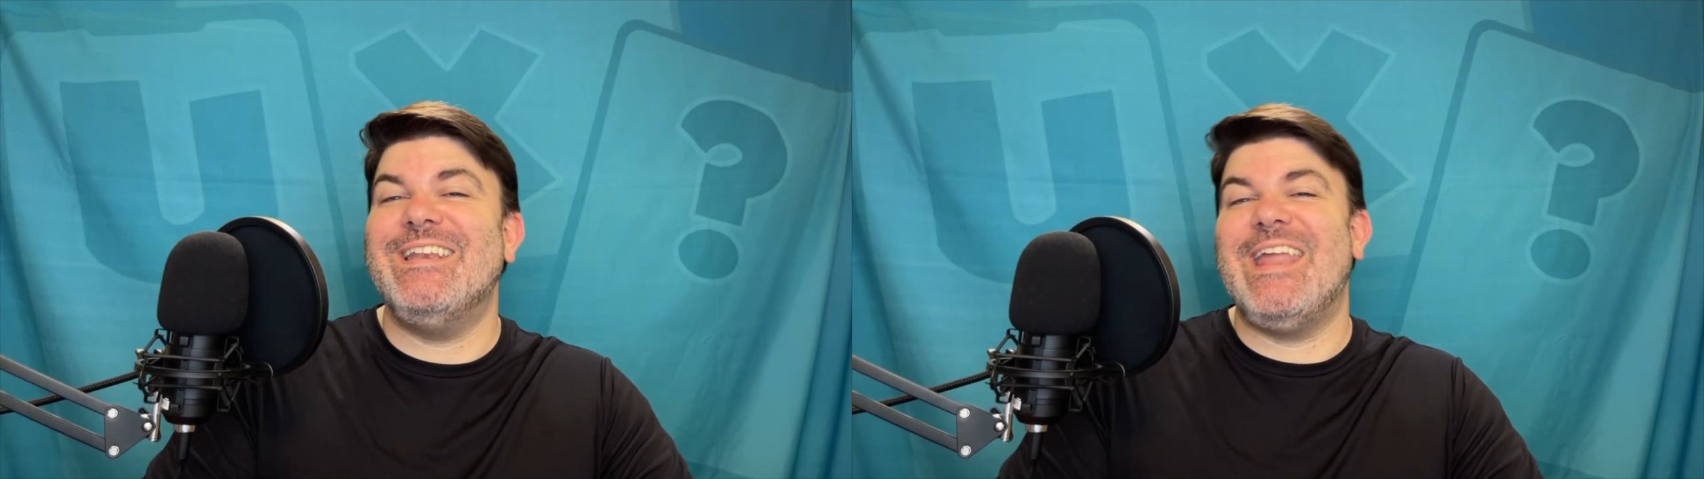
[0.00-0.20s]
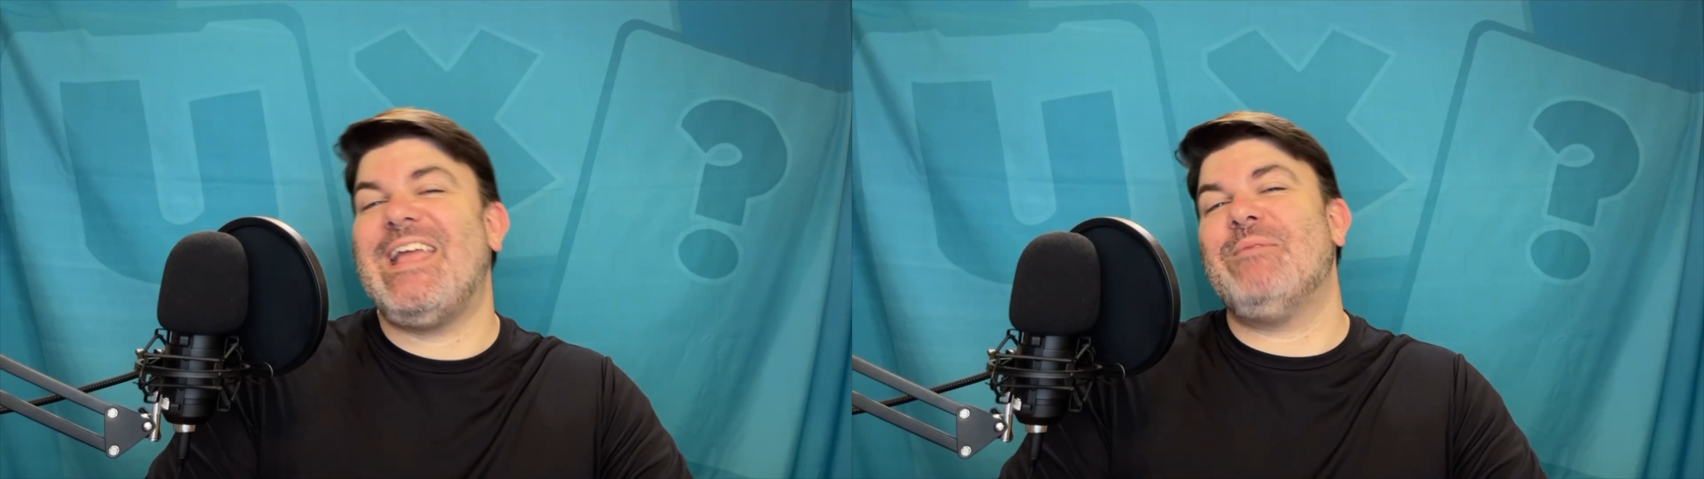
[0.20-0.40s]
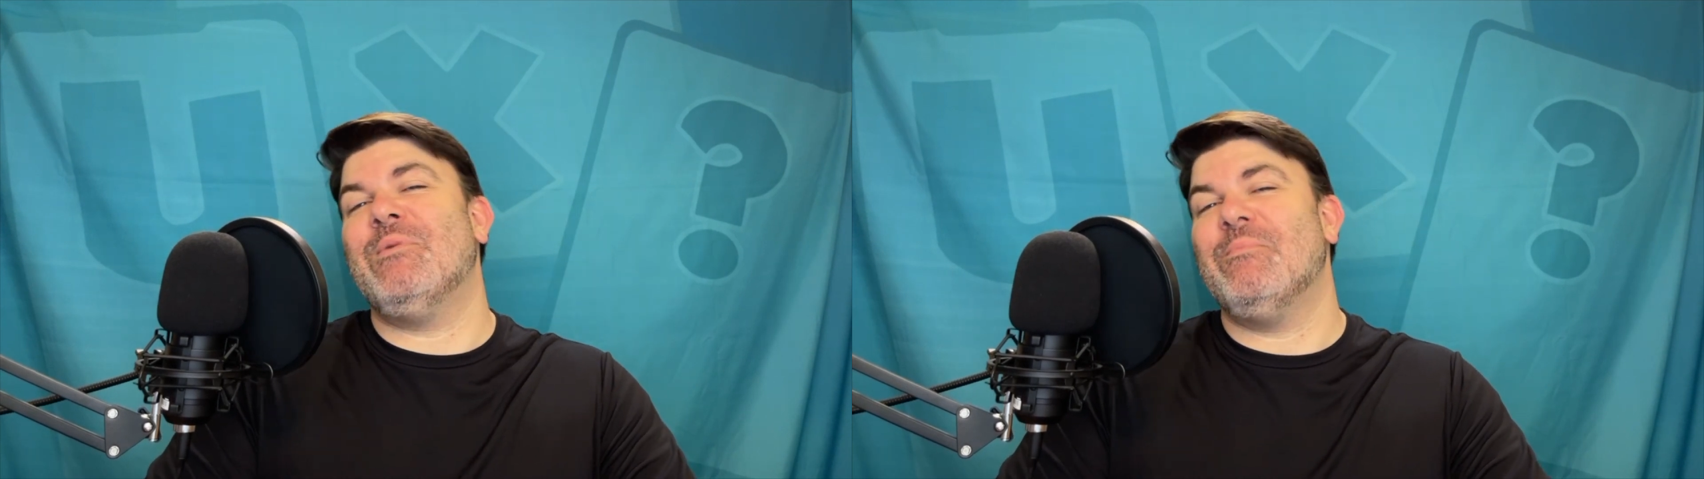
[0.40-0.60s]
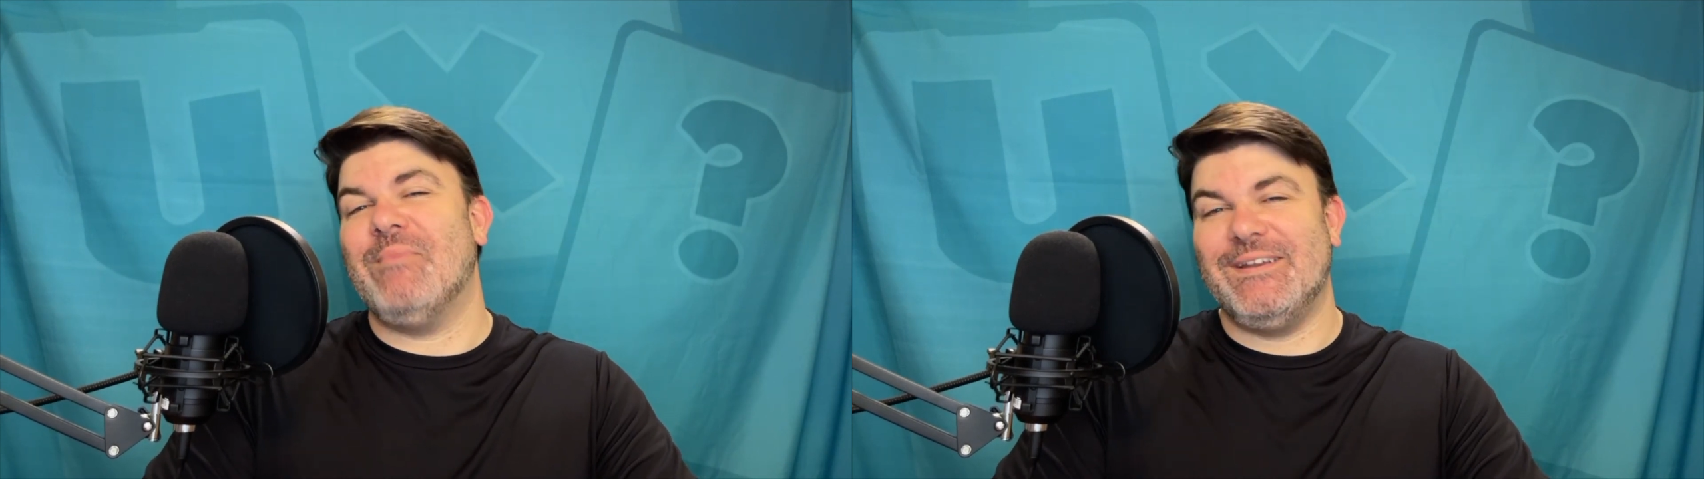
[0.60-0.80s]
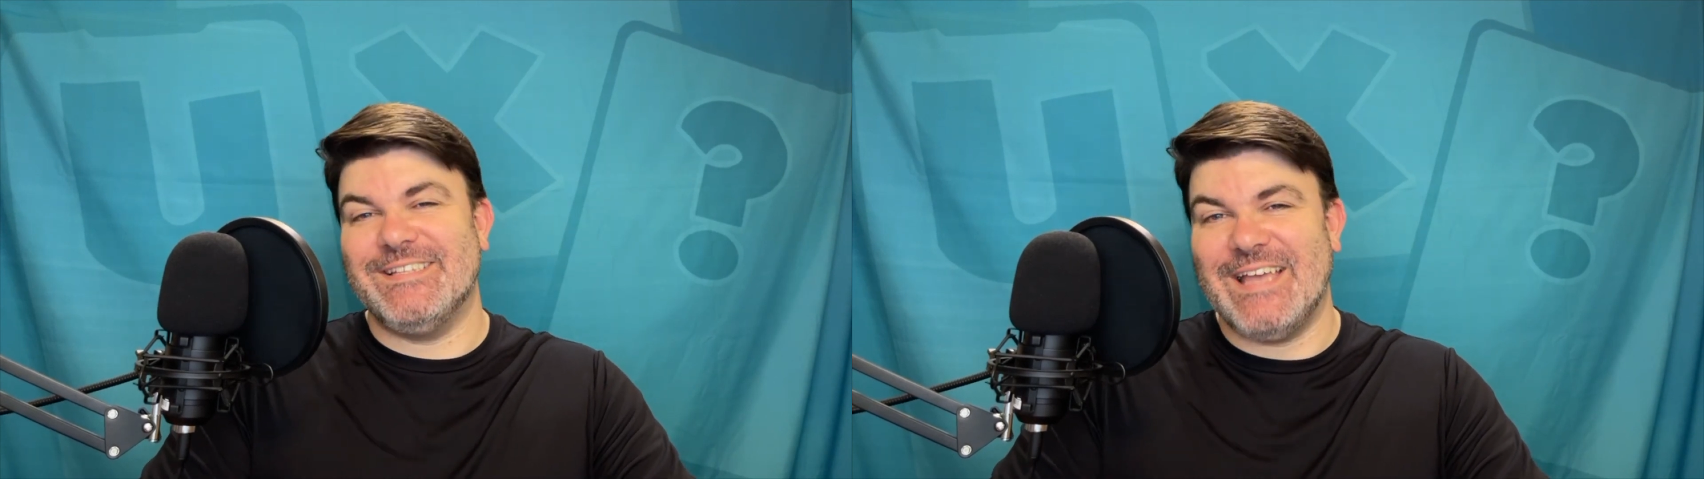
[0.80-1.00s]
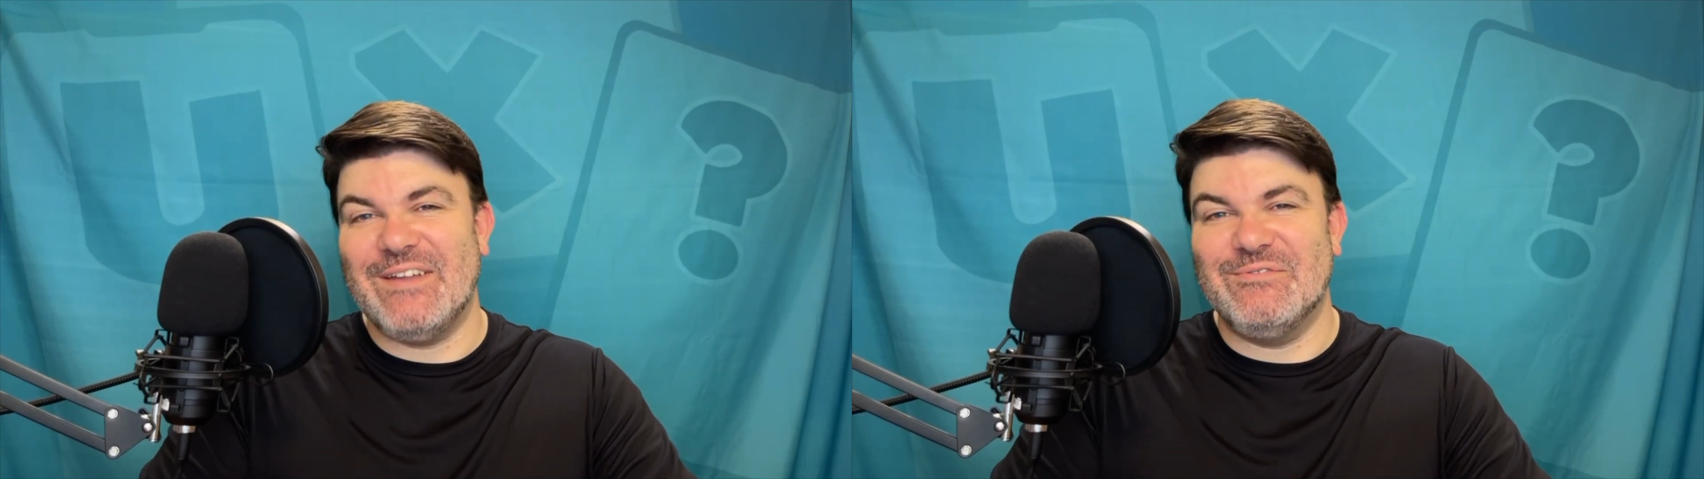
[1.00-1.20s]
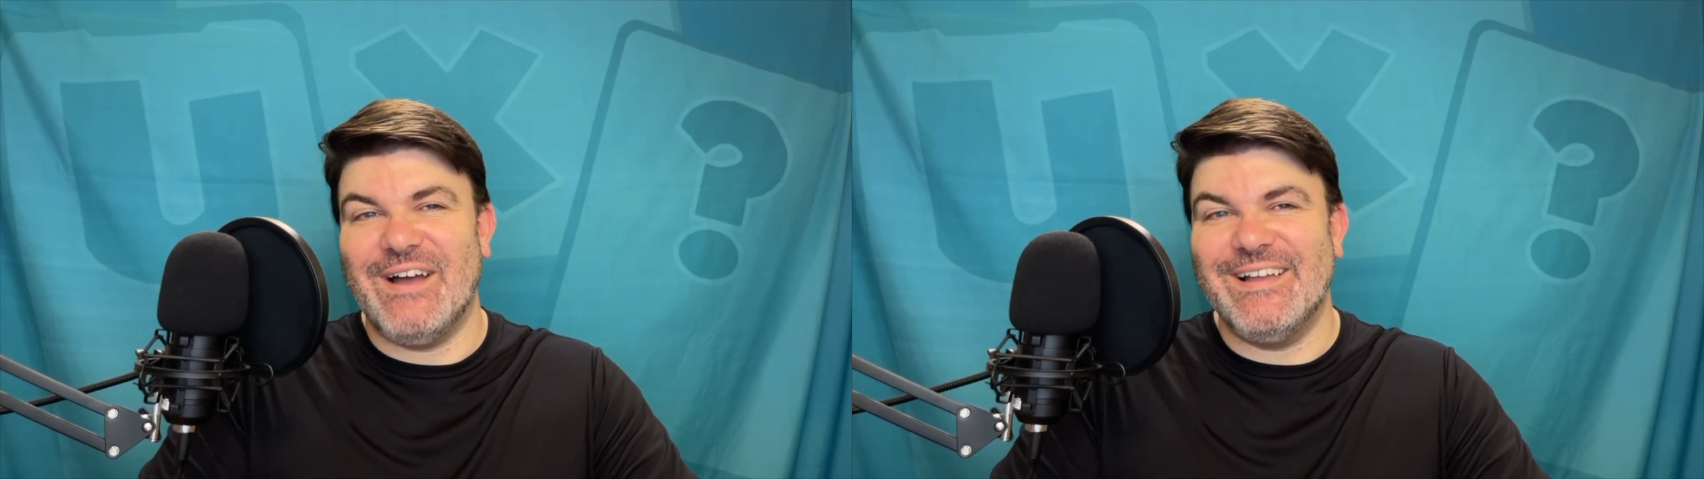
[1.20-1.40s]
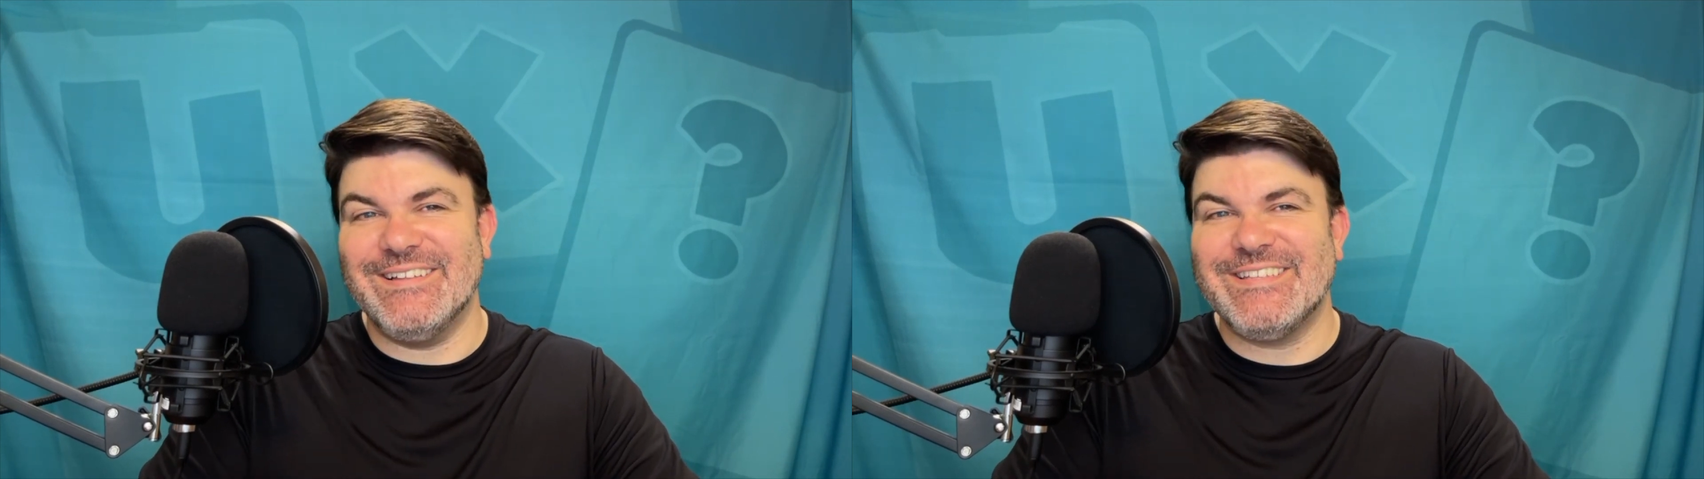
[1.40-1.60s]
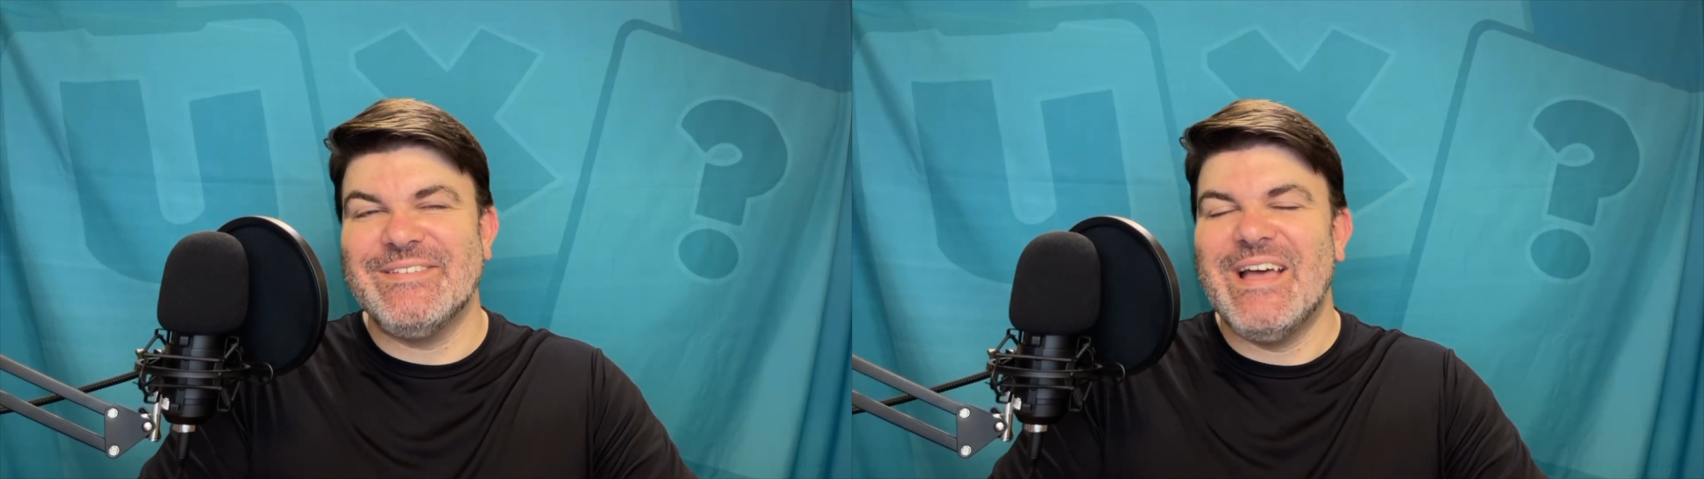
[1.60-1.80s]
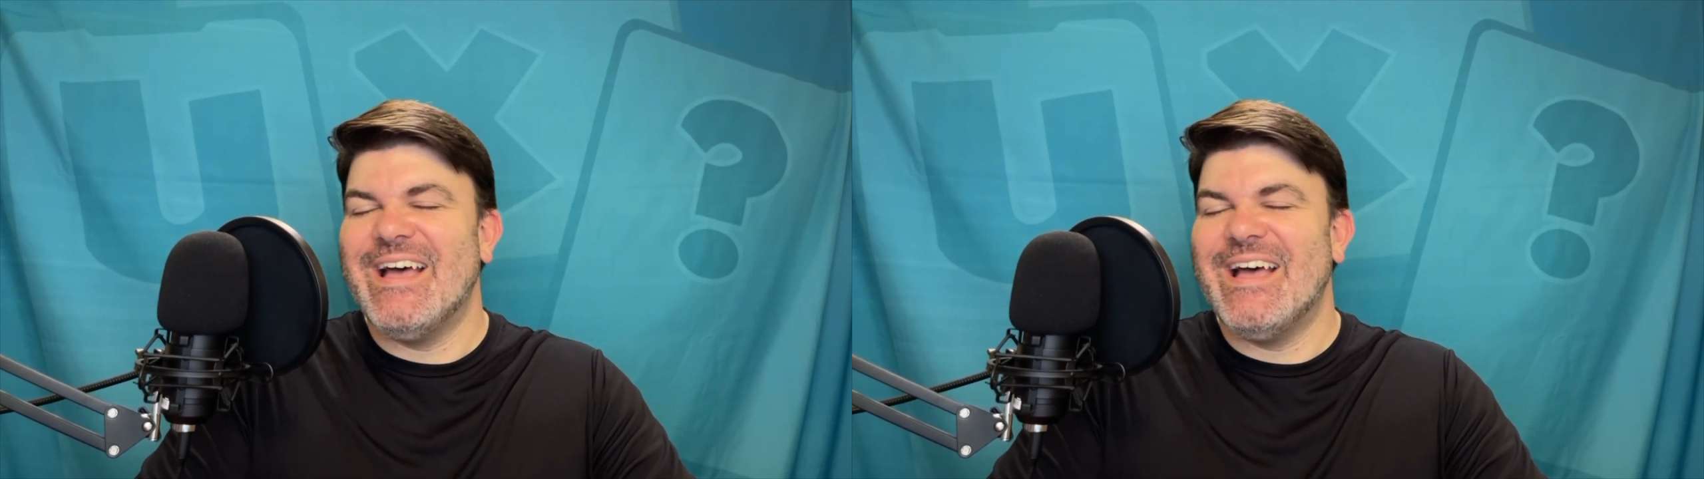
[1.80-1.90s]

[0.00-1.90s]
name my design files?